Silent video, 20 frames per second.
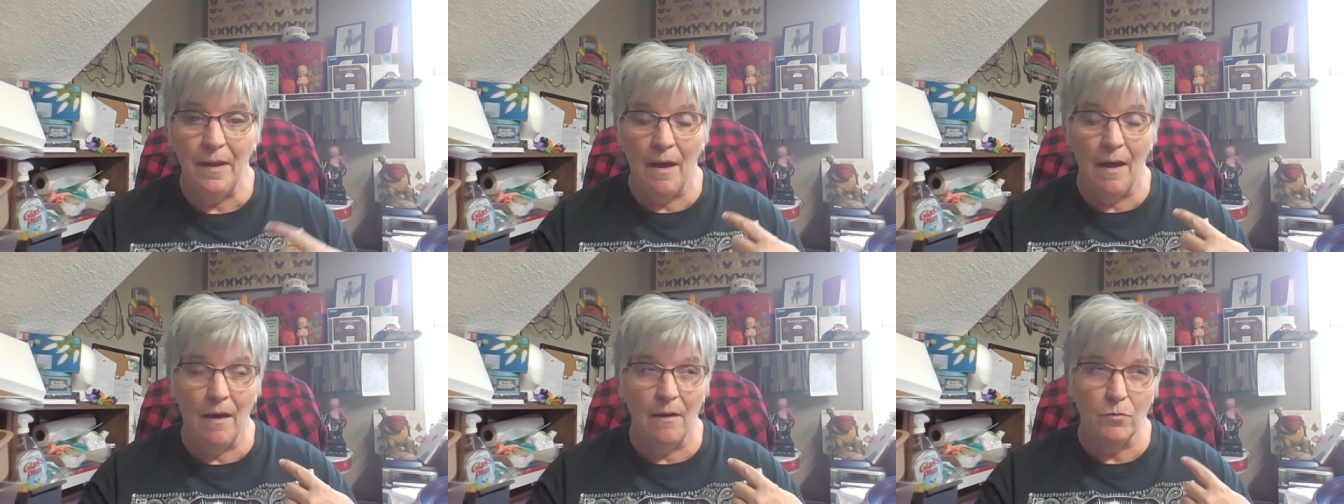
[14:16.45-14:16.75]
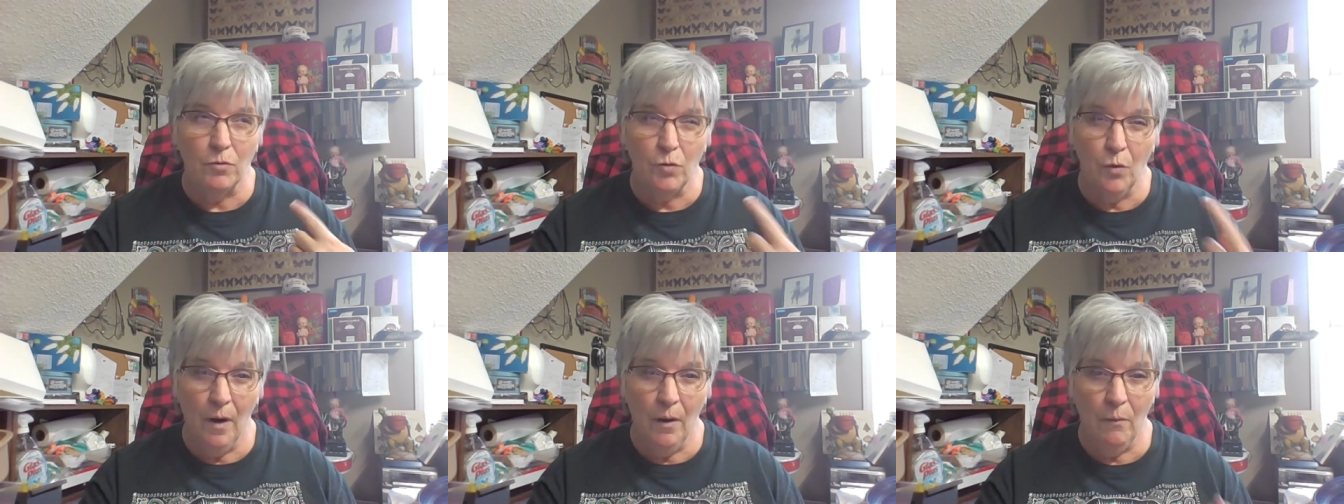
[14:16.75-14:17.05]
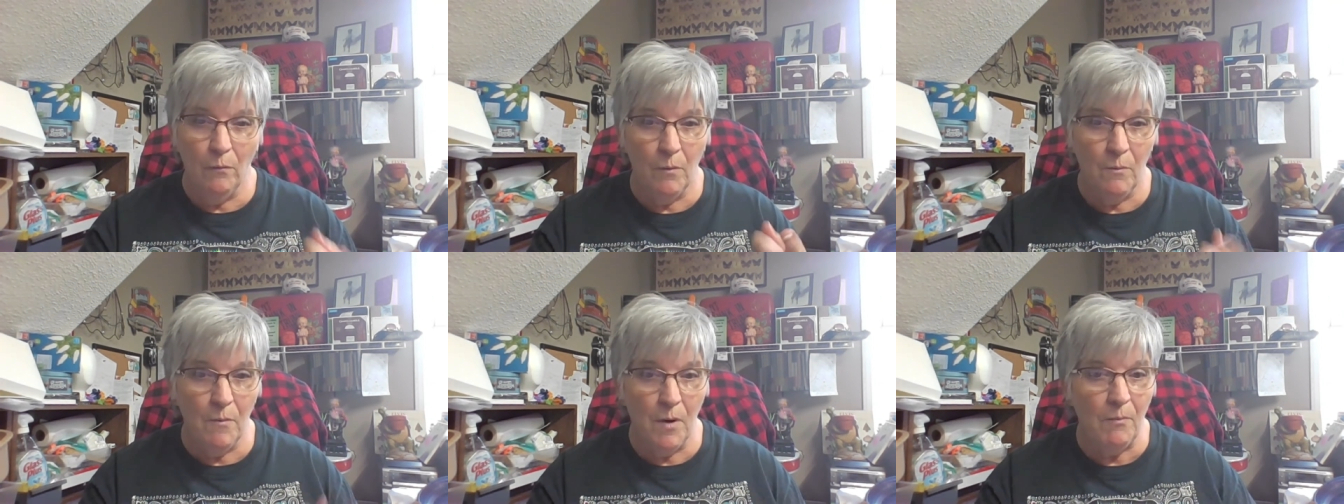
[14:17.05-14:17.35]
I'll try
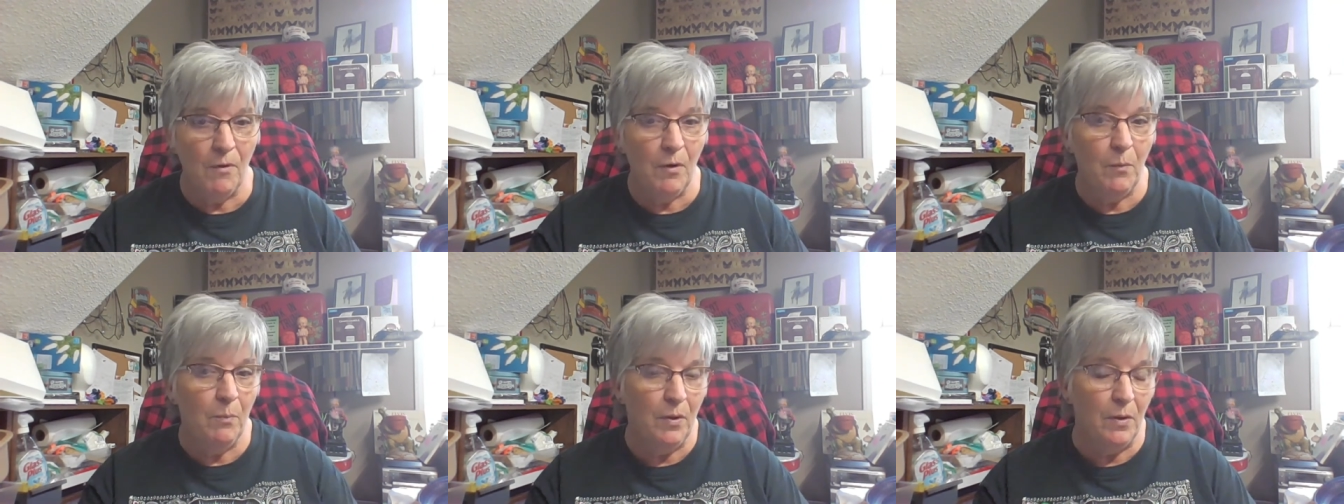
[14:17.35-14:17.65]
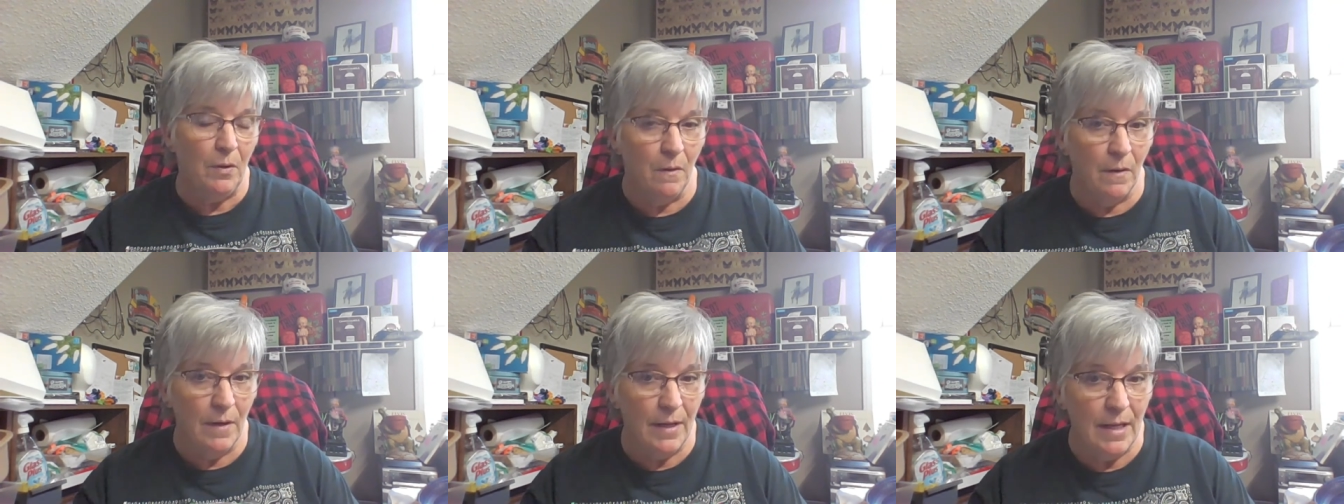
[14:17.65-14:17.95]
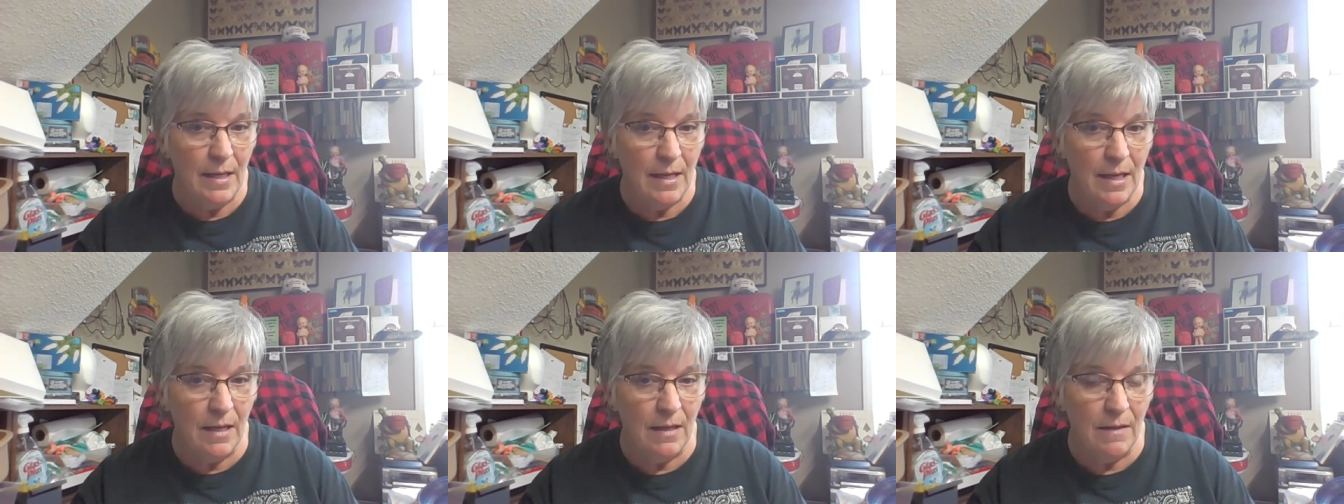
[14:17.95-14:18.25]
and remember to put a
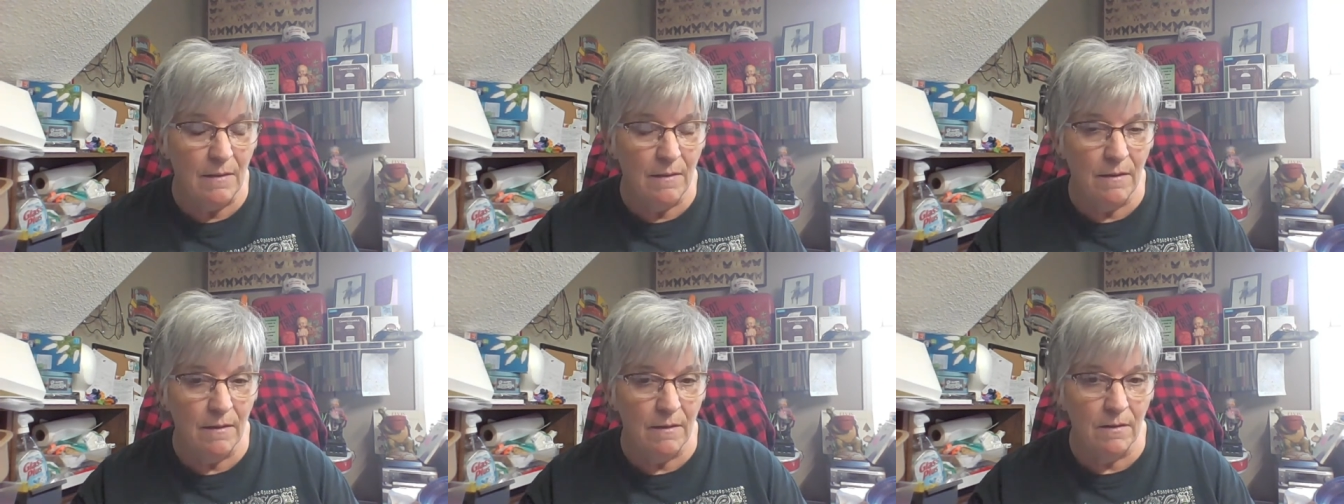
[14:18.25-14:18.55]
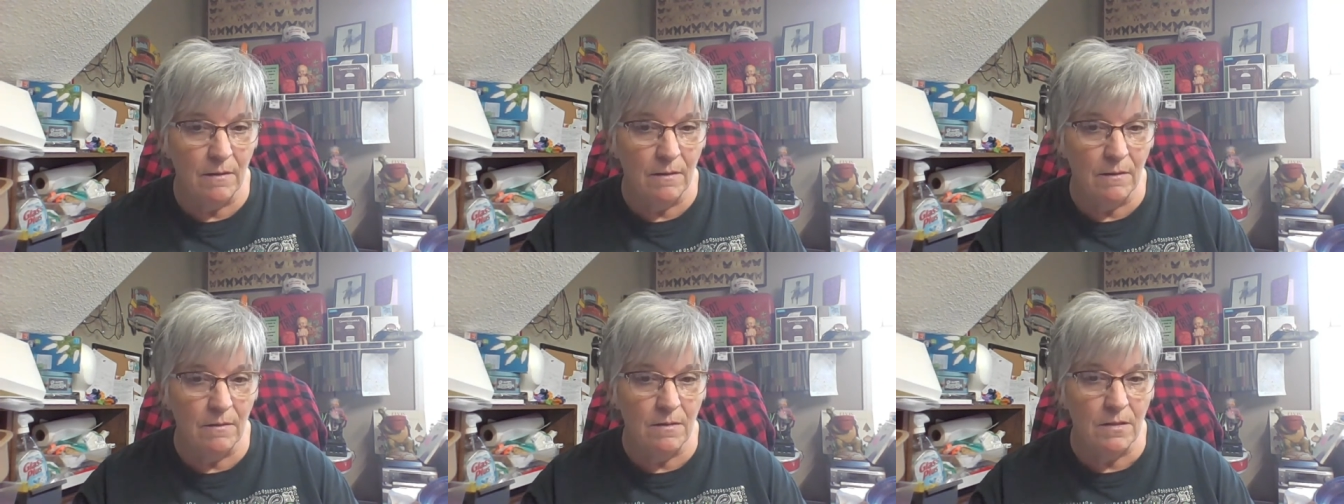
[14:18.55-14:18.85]
link in the